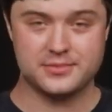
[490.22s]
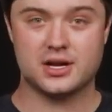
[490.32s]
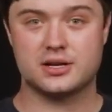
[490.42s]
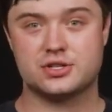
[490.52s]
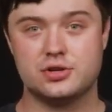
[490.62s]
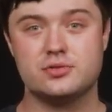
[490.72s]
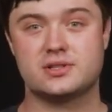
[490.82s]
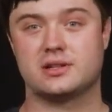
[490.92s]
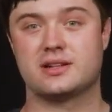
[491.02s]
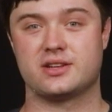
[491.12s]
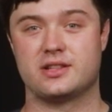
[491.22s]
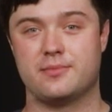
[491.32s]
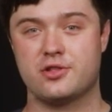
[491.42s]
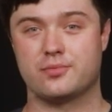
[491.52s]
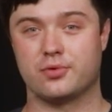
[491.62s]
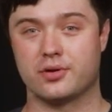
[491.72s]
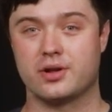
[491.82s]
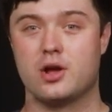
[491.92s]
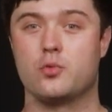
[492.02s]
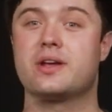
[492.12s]
M.2 slots on the motherboard,
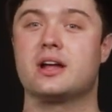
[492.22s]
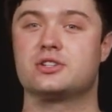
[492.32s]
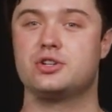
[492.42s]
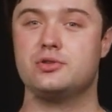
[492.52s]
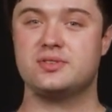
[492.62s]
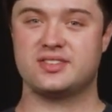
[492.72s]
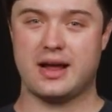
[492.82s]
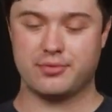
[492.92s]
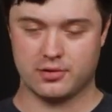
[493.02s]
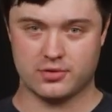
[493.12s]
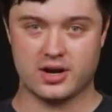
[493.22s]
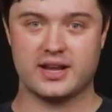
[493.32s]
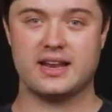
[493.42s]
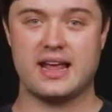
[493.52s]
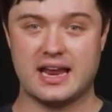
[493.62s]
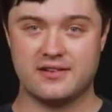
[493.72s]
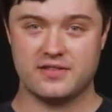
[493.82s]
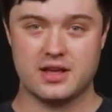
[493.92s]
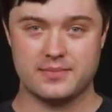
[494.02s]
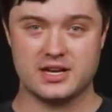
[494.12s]
we got two Sabrent Rocket
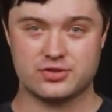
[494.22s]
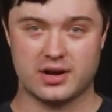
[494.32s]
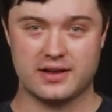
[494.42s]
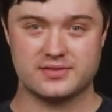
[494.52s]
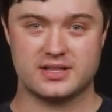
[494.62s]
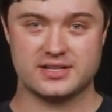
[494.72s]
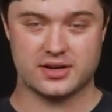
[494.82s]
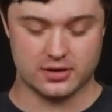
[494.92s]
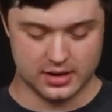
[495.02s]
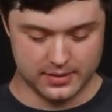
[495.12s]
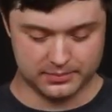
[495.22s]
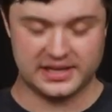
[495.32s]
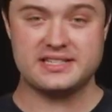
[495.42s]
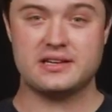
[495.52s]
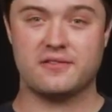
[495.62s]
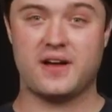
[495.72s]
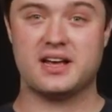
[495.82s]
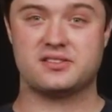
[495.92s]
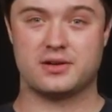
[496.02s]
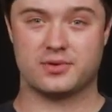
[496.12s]
NVMe drives. These are blazing
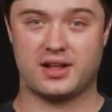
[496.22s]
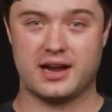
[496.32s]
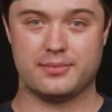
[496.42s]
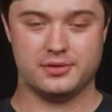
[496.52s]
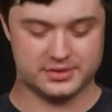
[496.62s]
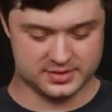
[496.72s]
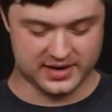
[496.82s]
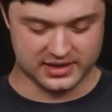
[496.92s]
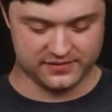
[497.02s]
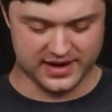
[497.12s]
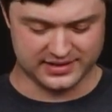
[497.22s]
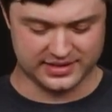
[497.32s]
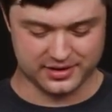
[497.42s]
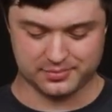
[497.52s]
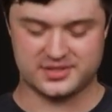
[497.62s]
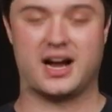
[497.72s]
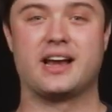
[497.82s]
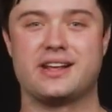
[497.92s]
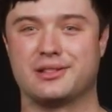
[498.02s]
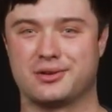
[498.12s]
fast and reliable, despite the fact that they're
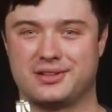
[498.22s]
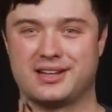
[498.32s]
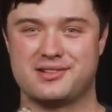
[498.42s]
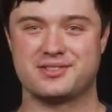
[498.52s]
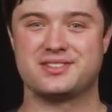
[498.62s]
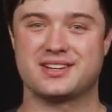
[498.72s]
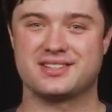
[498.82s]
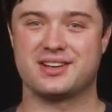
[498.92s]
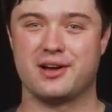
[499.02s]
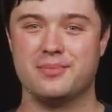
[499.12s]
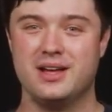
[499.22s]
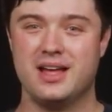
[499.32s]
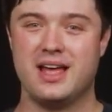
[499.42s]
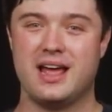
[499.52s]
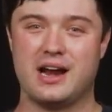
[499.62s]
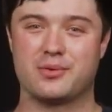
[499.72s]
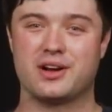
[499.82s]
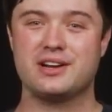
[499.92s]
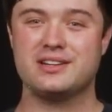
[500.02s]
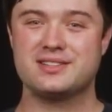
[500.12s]
tiny and look like little sticks of gum. And we're
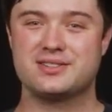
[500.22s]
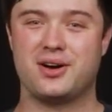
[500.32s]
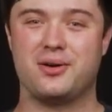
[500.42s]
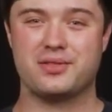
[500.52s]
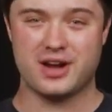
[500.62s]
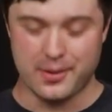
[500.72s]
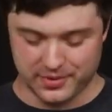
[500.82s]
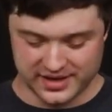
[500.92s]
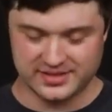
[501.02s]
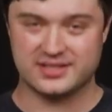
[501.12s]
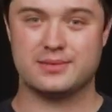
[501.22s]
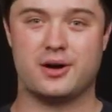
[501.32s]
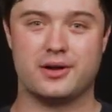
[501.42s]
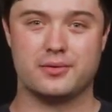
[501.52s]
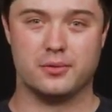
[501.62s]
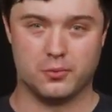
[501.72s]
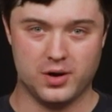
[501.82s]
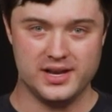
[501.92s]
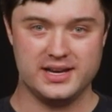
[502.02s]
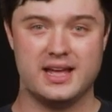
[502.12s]
gonna install the operating system on
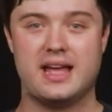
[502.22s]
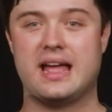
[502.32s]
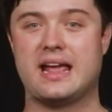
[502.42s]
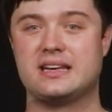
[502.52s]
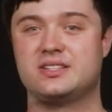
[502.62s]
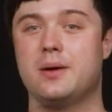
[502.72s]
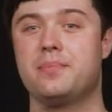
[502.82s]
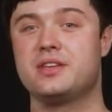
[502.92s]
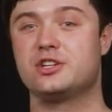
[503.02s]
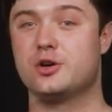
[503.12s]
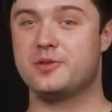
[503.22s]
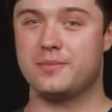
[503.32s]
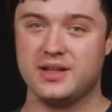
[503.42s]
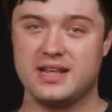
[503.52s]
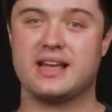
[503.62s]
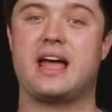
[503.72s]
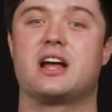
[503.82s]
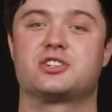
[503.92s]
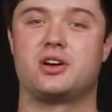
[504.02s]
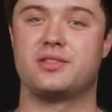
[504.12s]
one and dump the Adobe Media
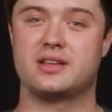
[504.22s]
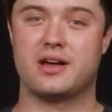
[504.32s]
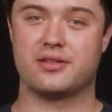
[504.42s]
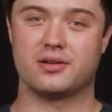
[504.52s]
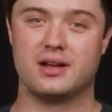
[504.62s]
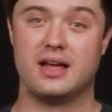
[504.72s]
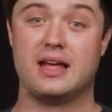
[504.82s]
Cache on the other.